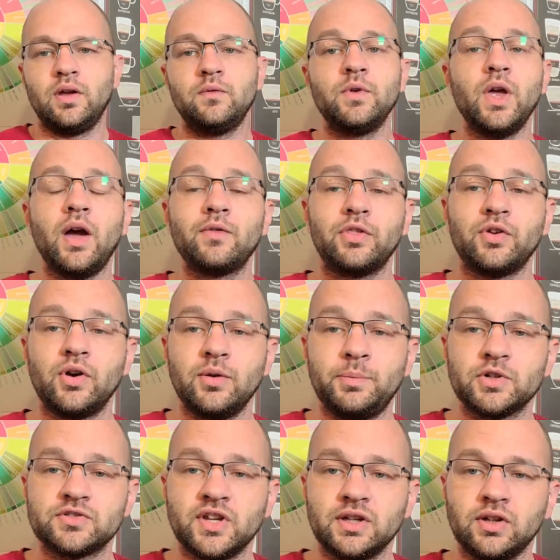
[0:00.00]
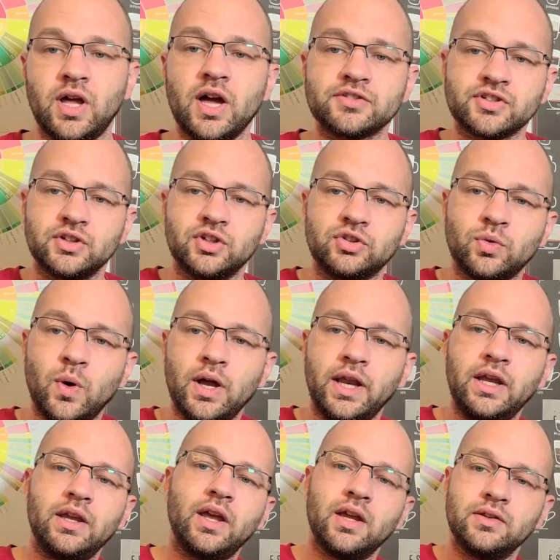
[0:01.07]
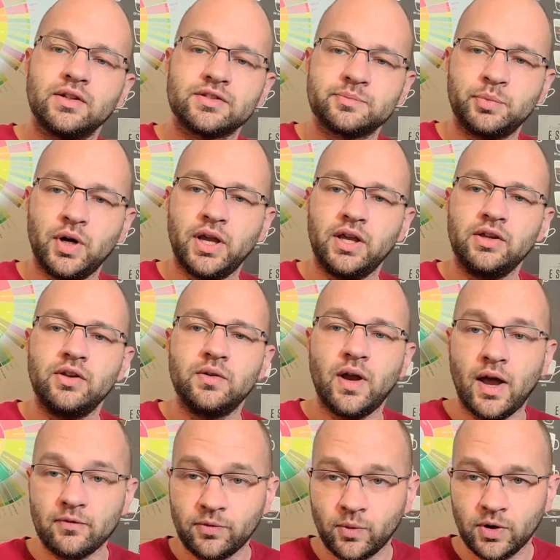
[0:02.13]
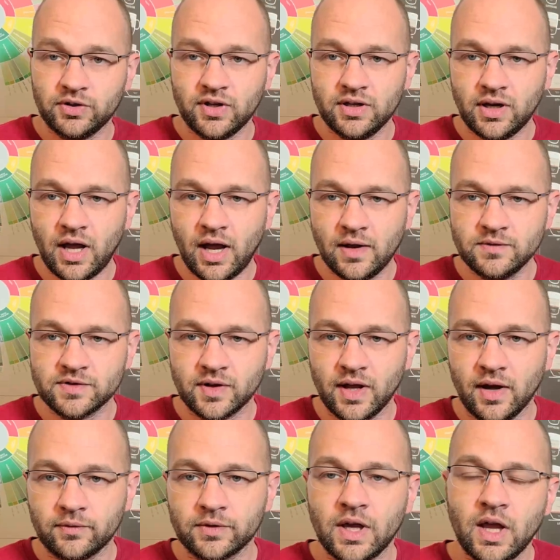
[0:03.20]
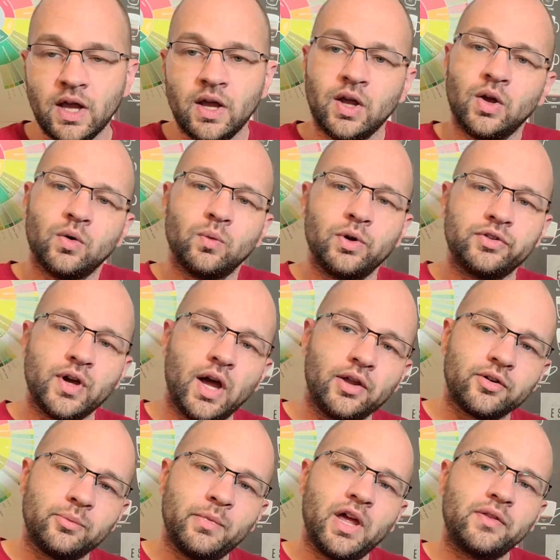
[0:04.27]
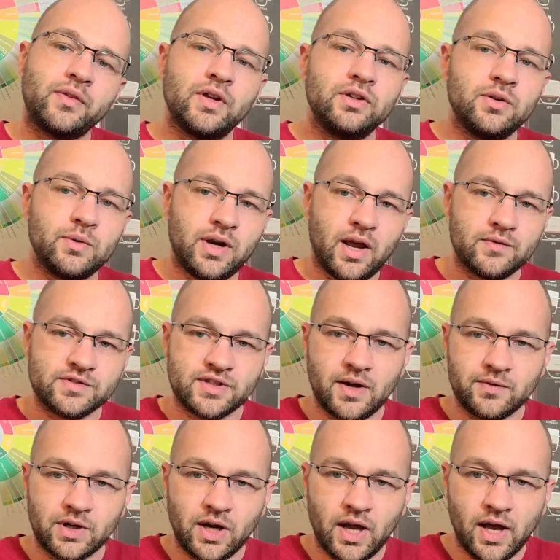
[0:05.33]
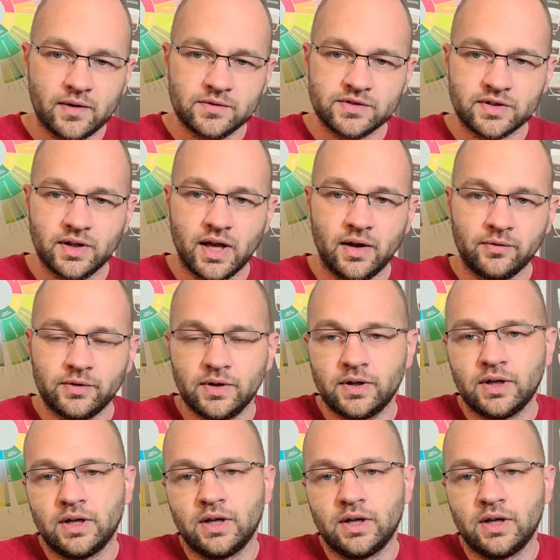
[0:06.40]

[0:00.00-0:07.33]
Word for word: If you have a 30% loss on the 20, in the spring you have 14 hives left. With the other method, you would have seven hives left.